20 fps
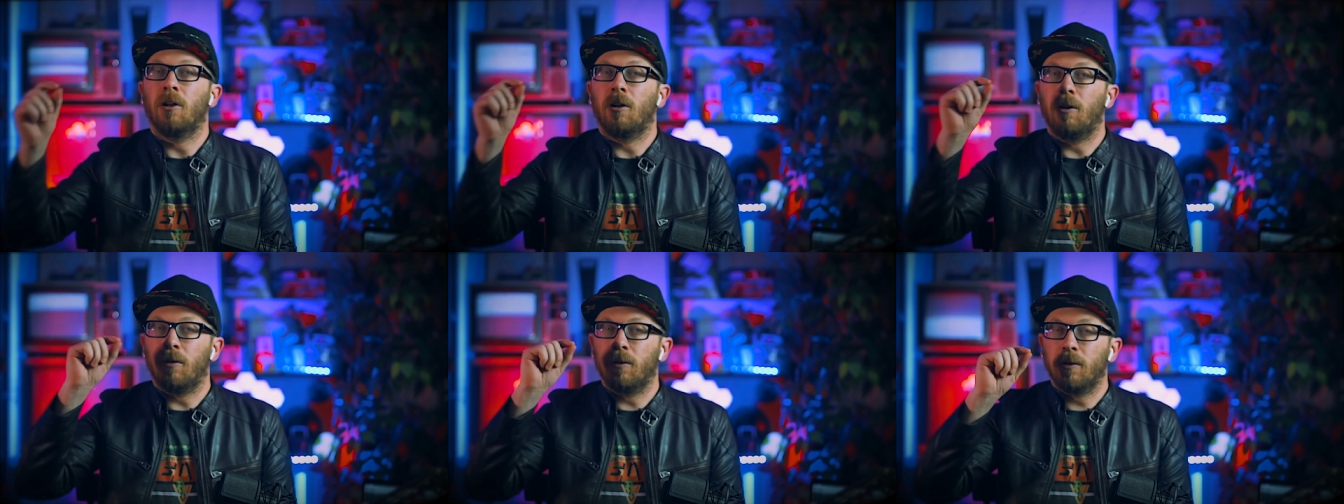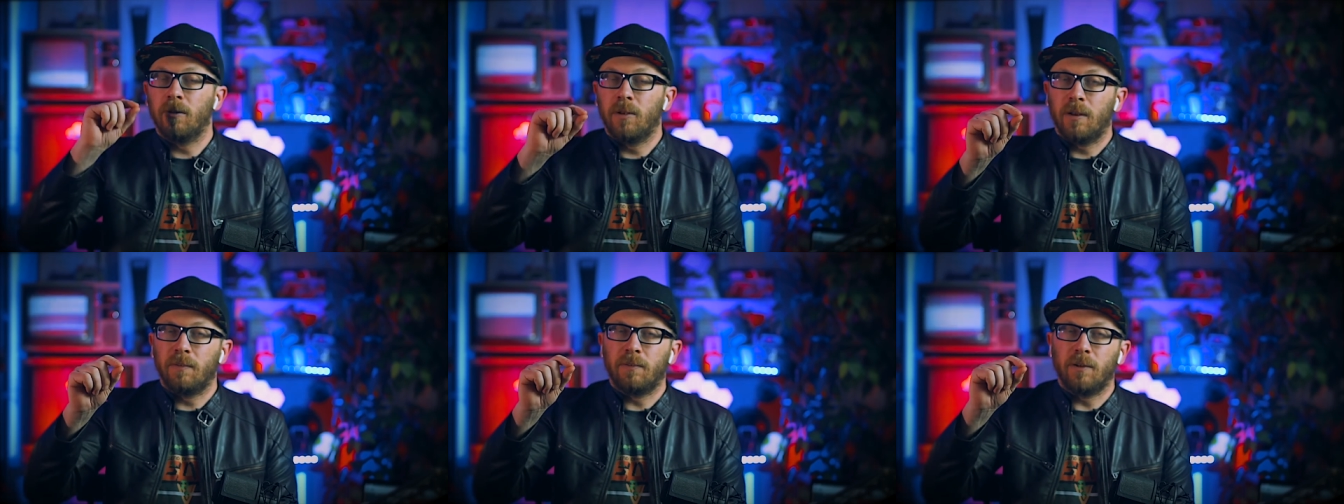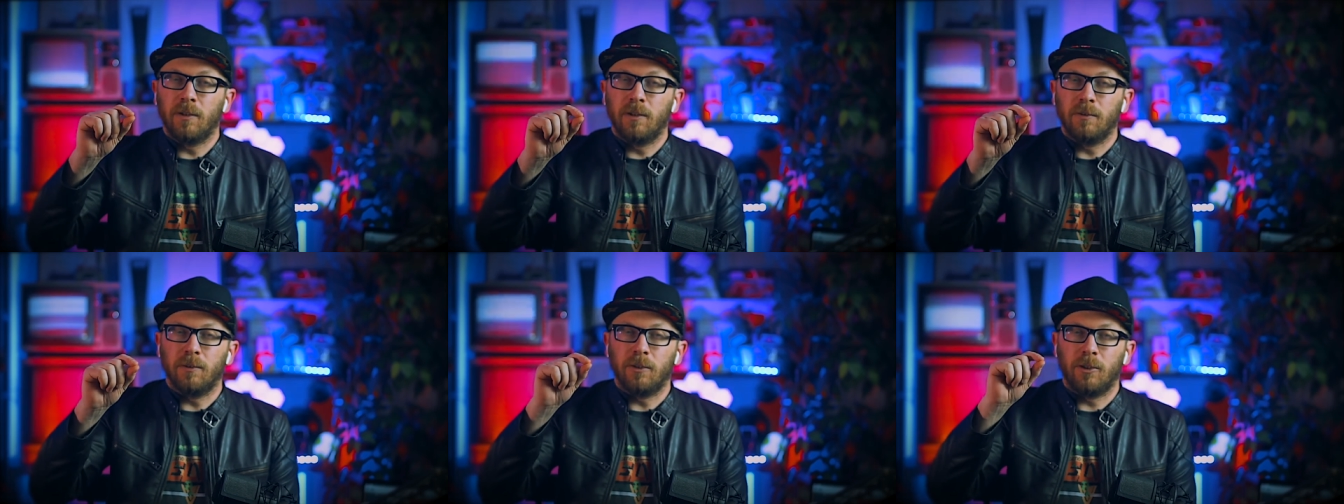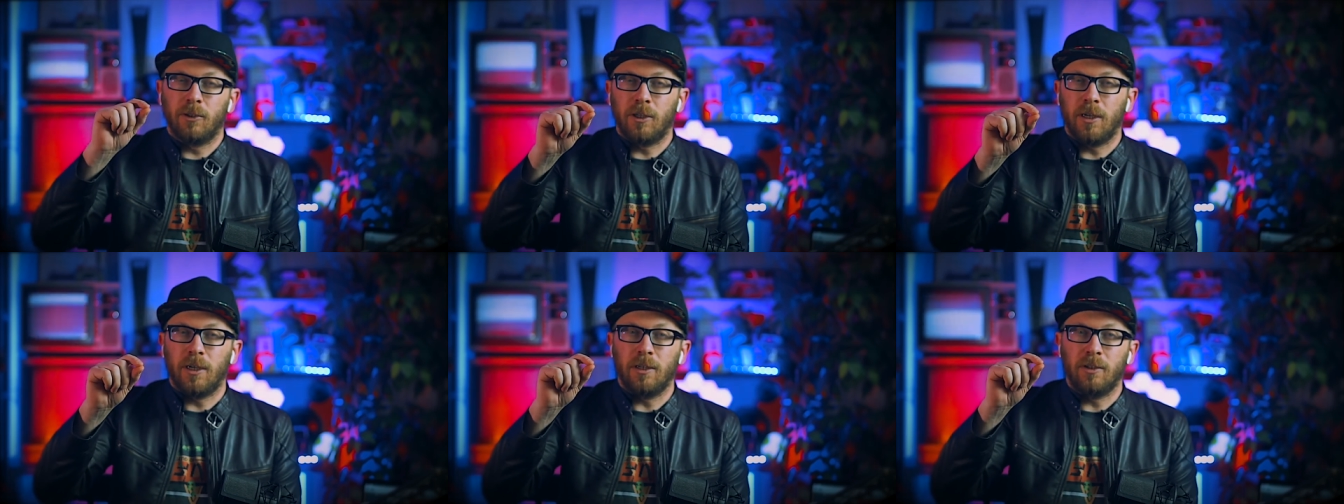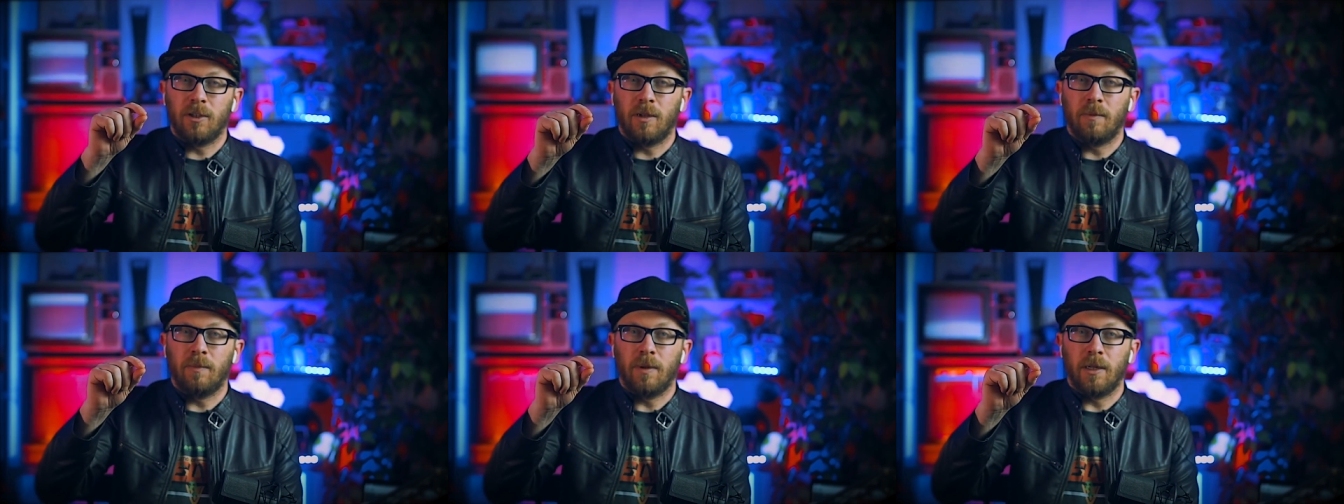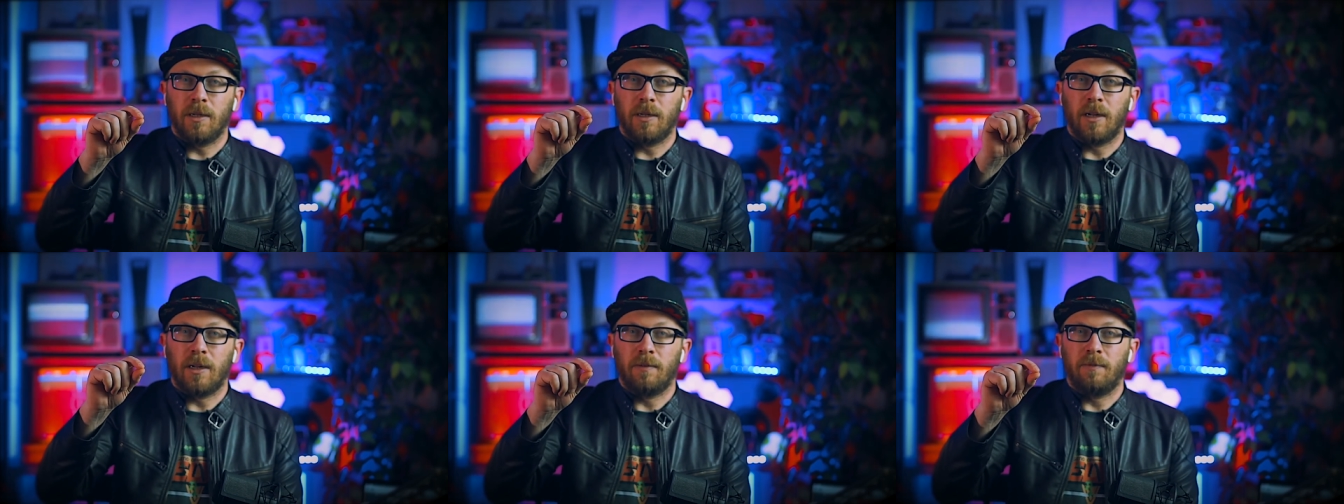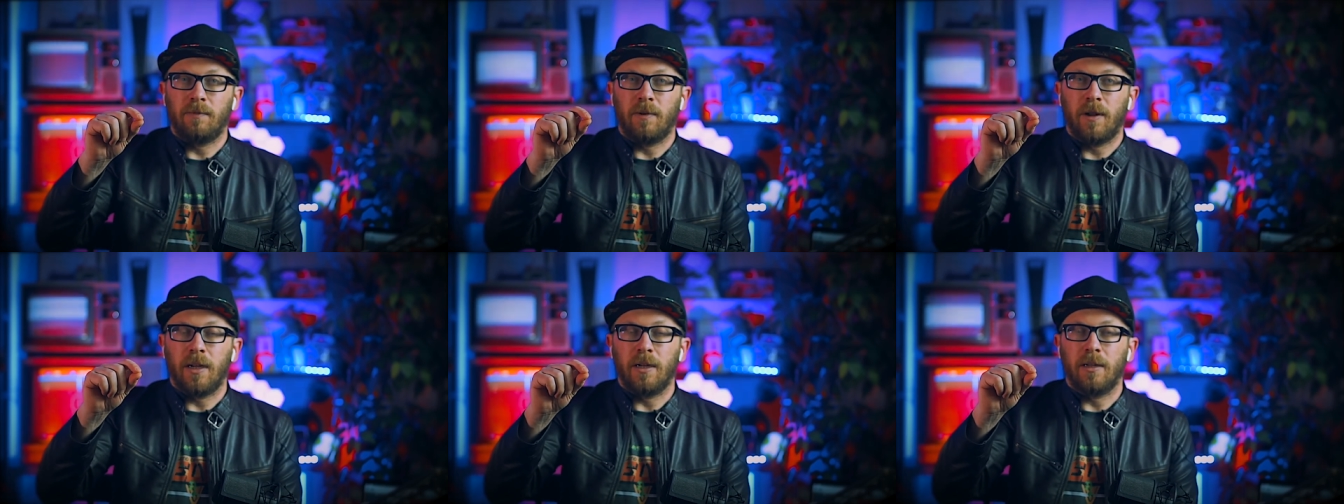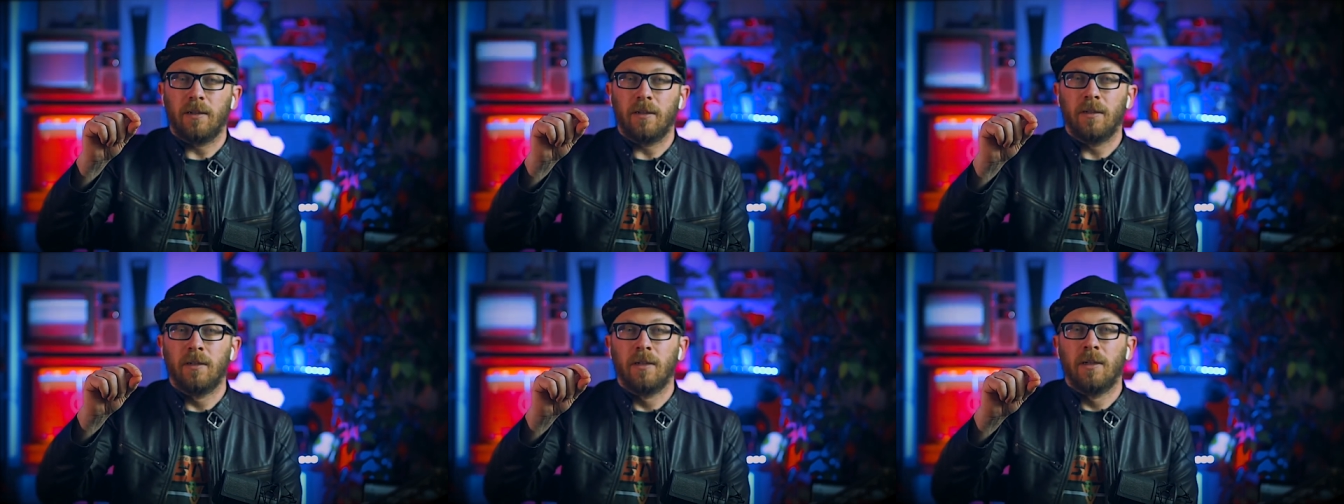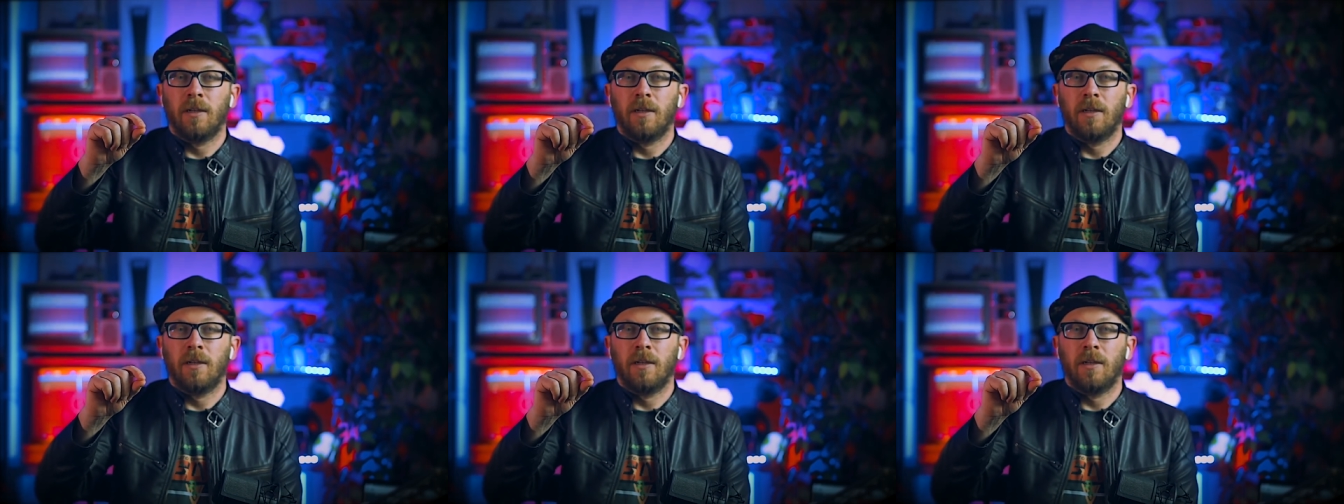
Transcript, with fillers: all you have to do is change that metadata file.